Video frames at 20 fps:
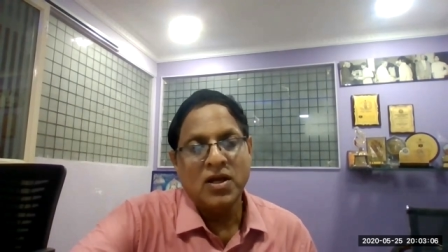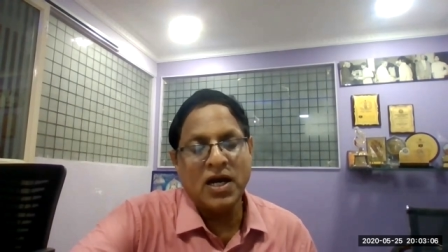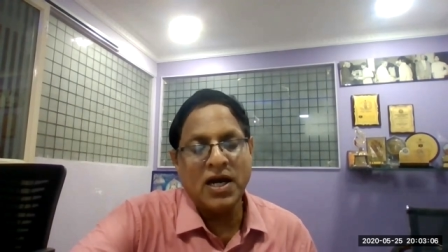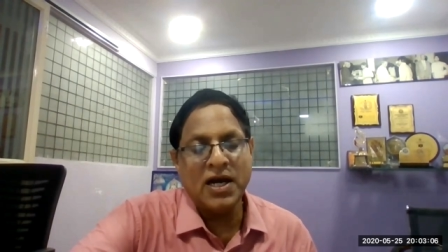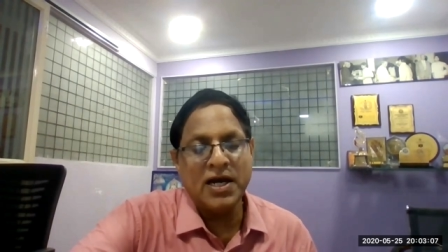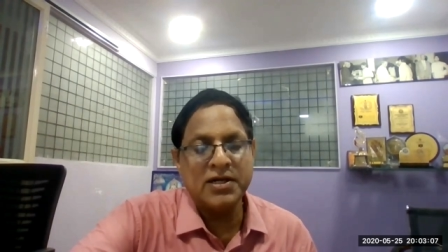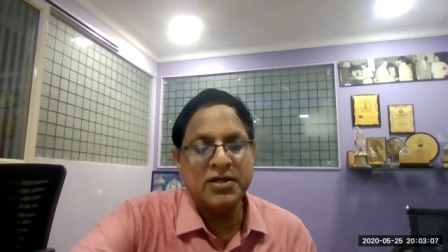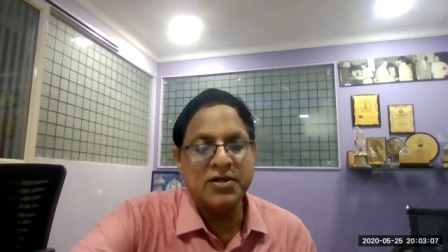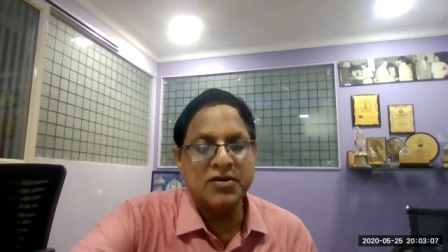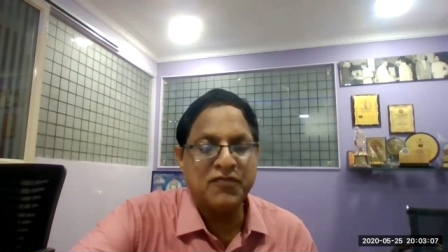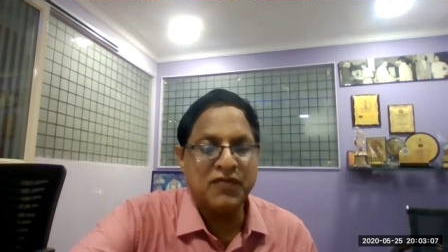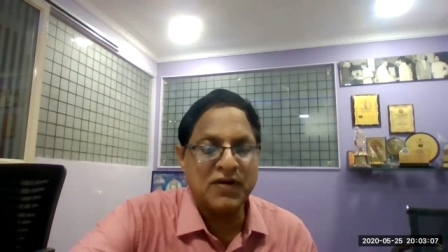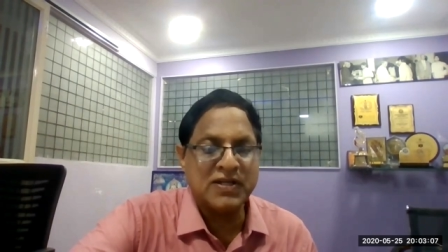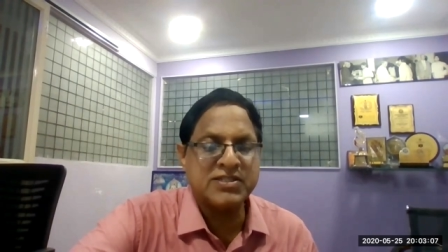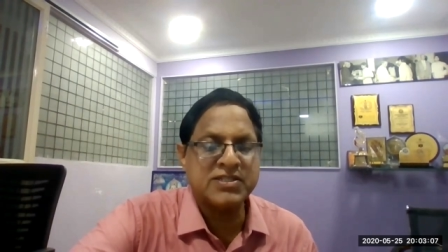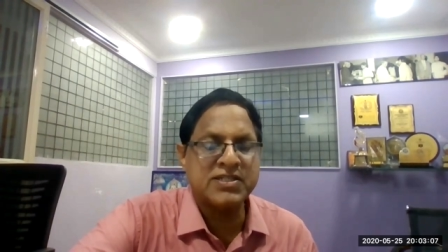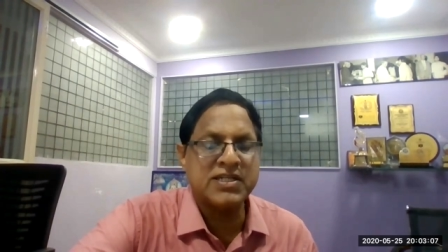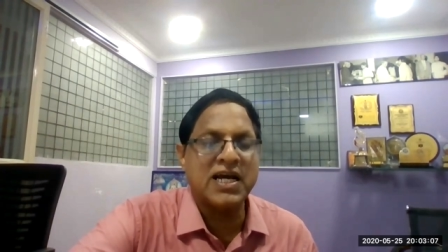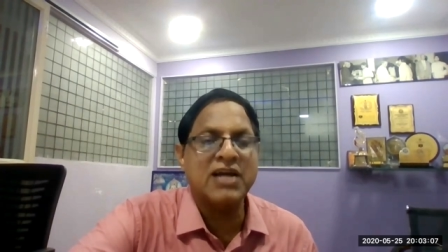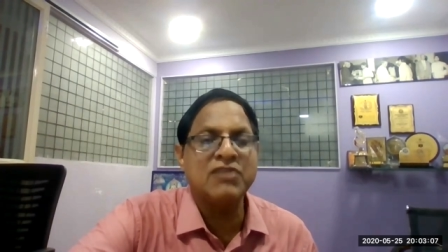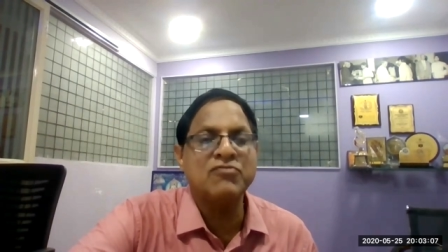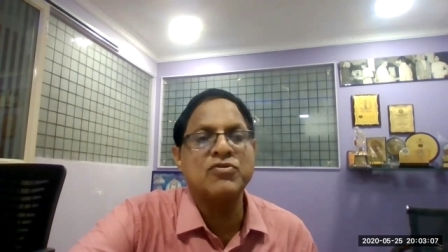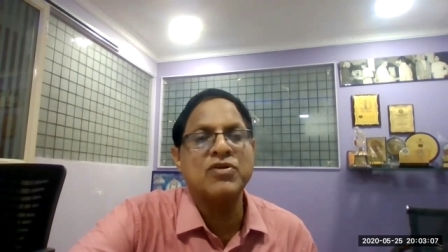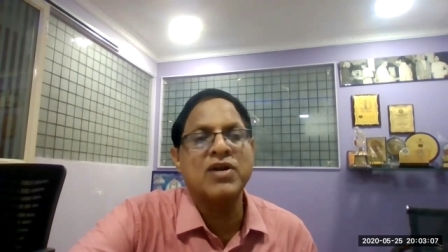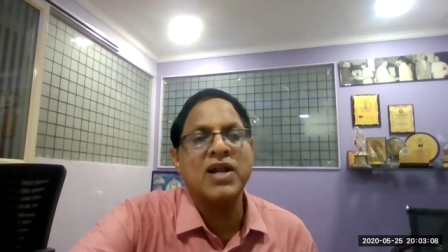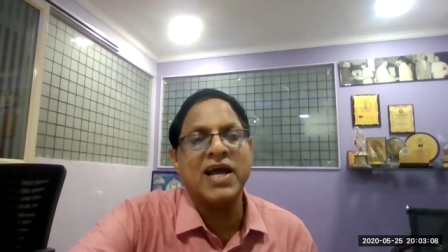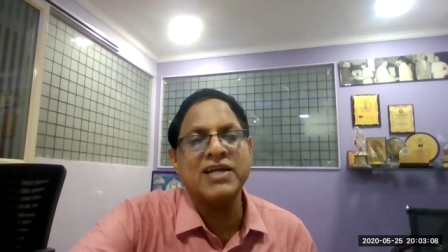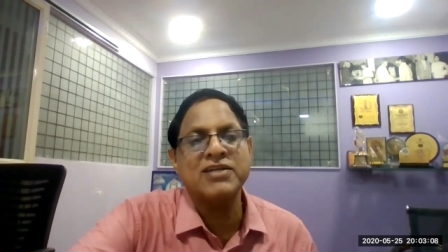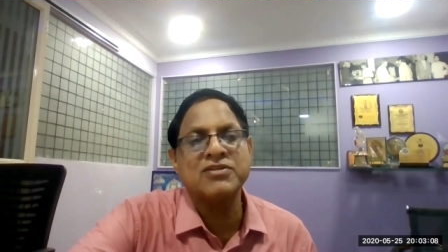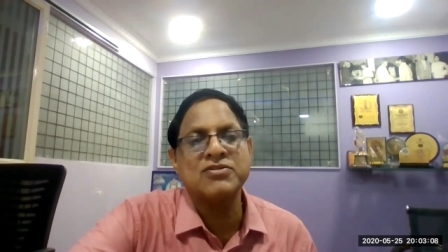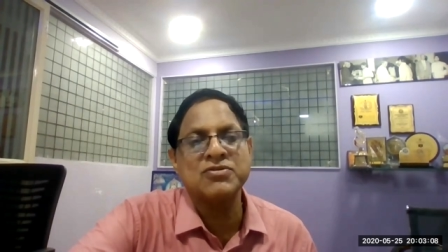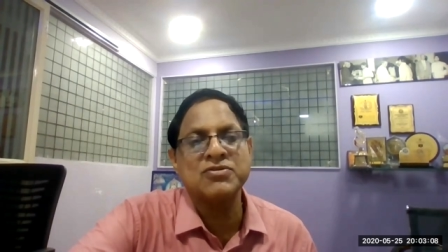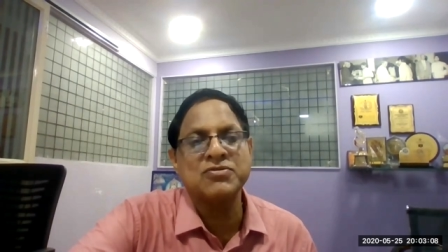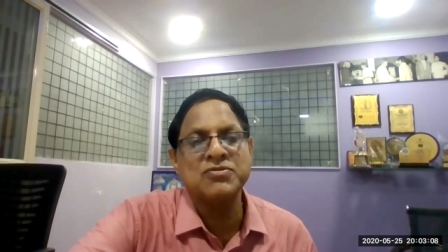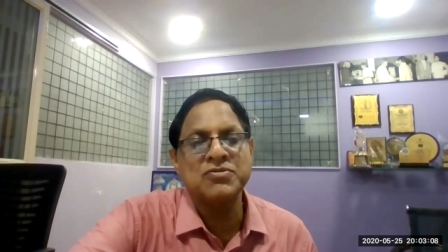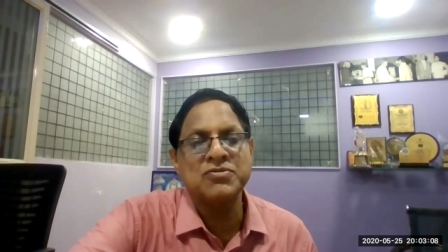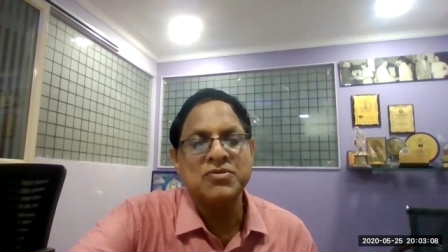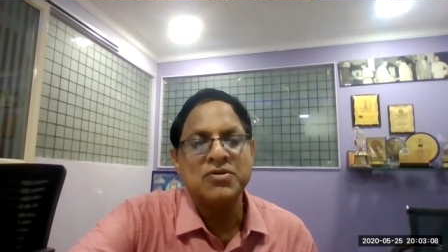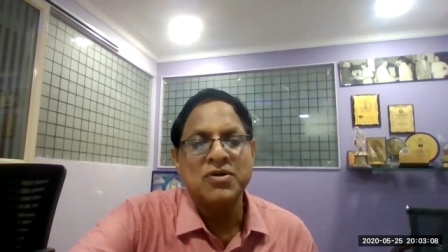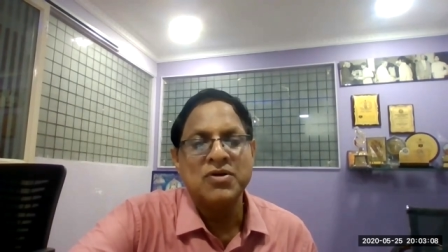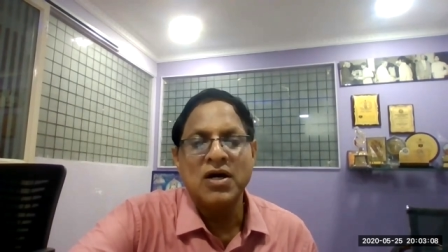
And uh, first, I would like to